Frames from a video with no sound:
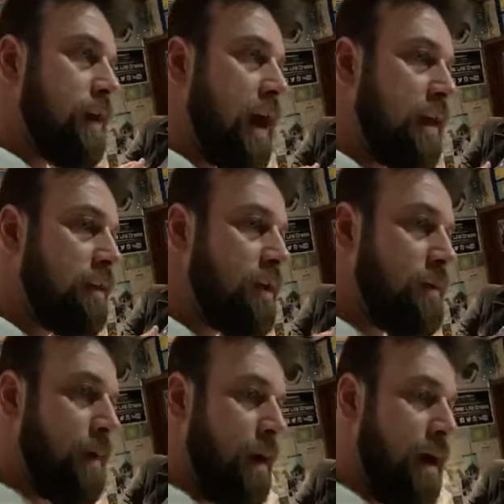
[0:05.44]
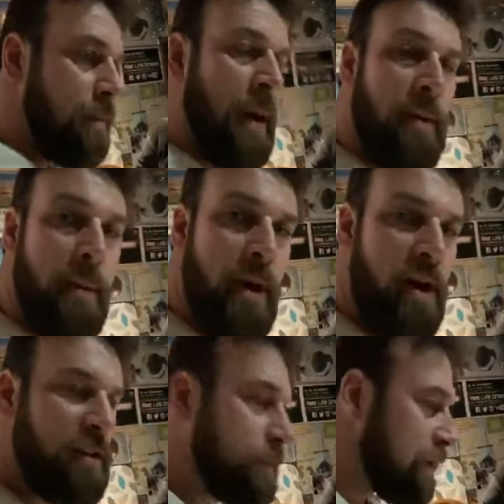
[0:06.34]
and um, people have been
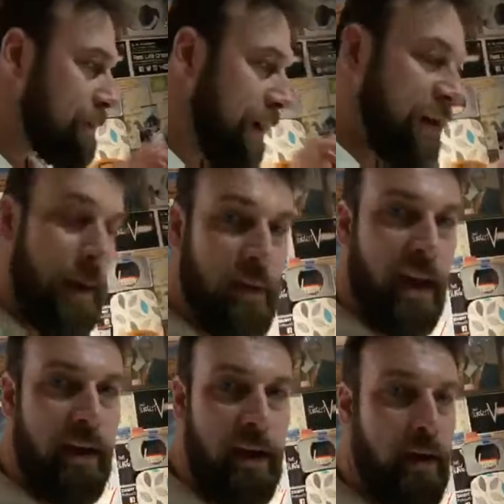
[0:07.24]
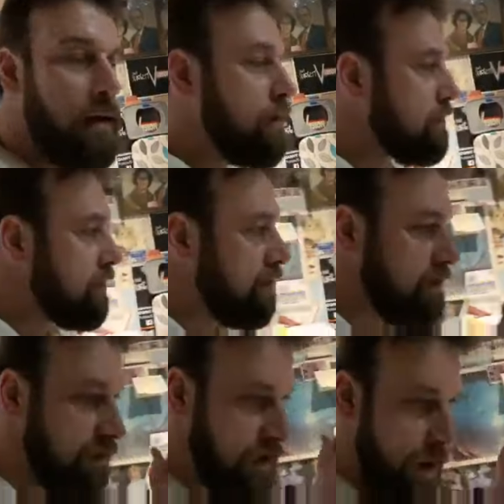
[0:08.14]
asking me to make an update. So
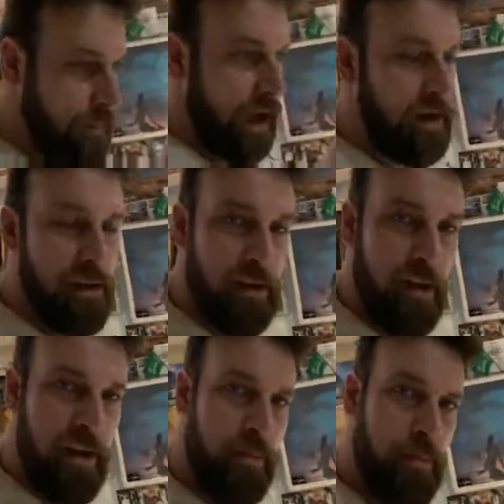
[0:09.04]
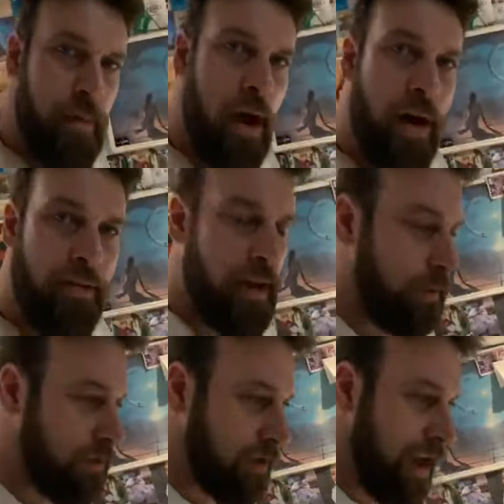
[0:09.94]
this is the update to him after he
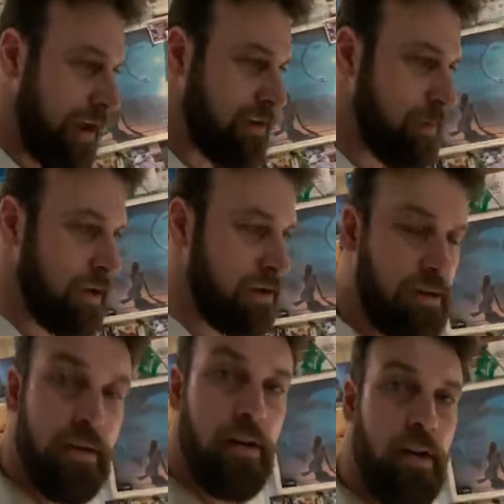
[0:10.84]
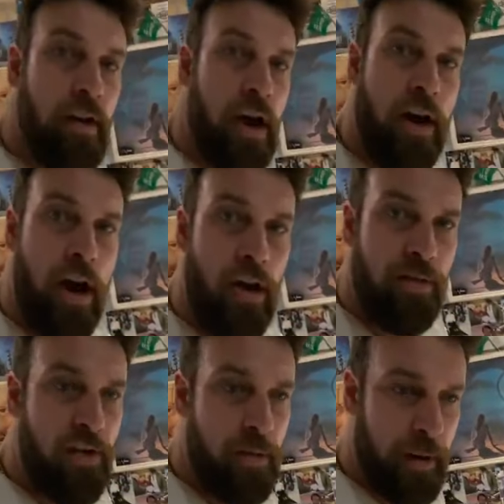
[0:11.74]
was attacked, because I know a lot
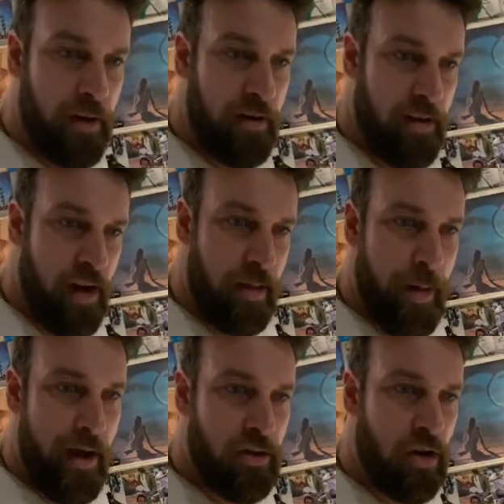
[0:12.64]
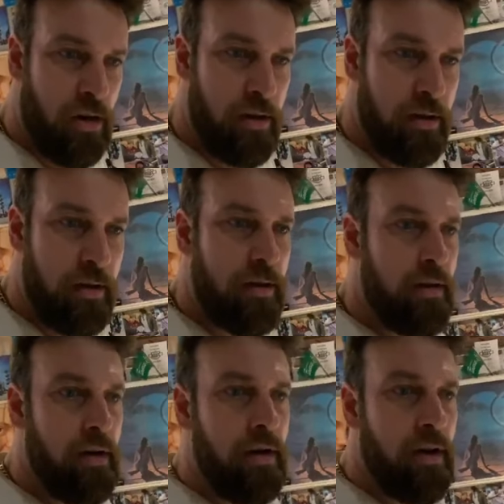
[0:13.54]
of you have been concerned about John,
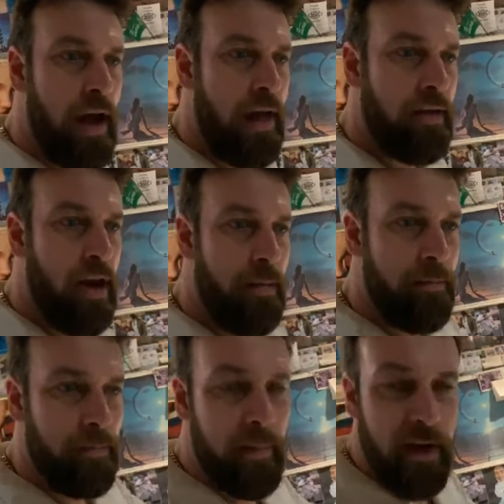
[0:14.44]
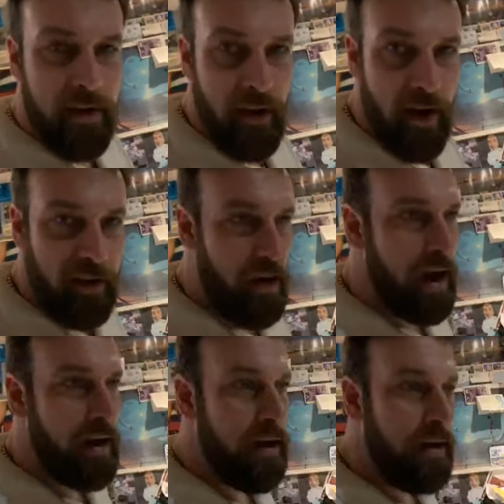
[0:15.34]
and um, he's a nice
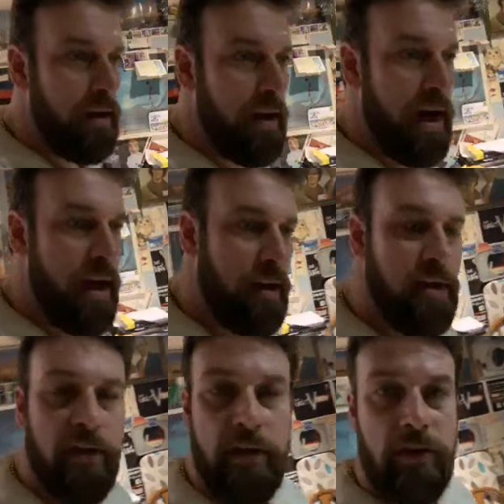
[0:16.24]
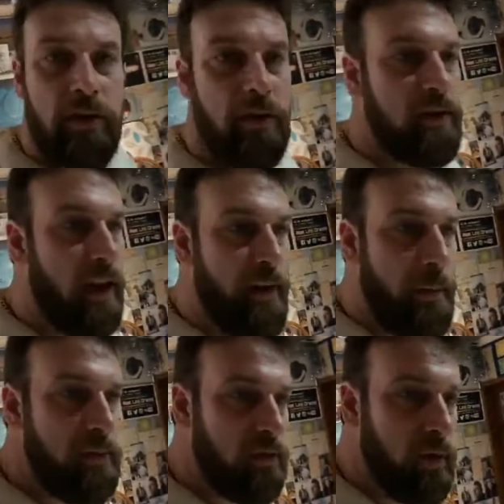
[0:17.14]
guy, and stuff
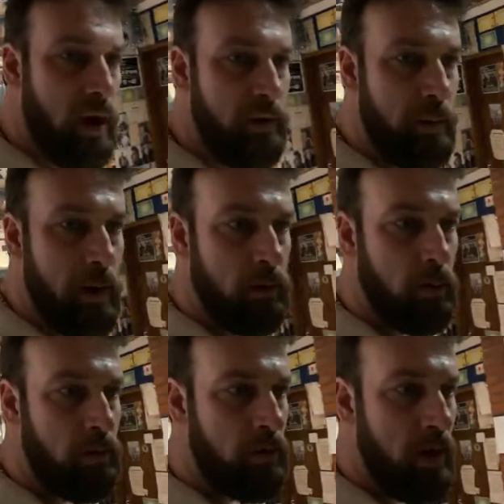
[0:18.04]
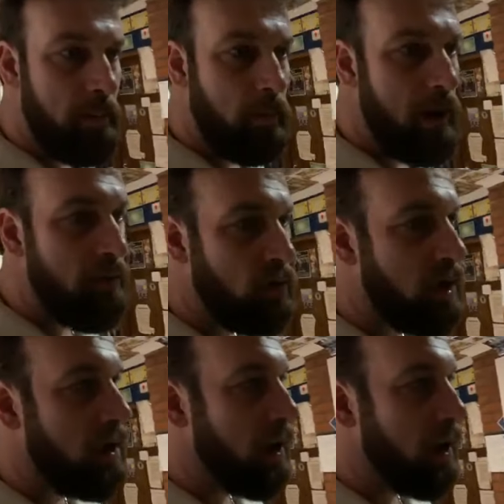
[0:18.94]
happens all over the world all the time. We haven't got no